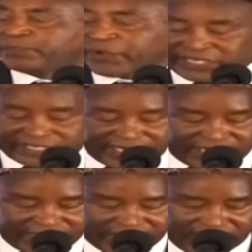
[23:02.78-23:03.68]

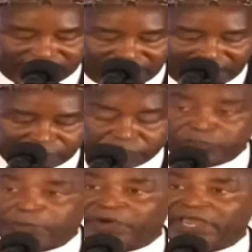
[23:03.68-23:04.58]
sprinting and
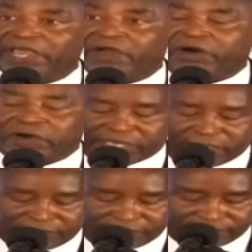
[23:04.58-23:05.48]
also playing hockey.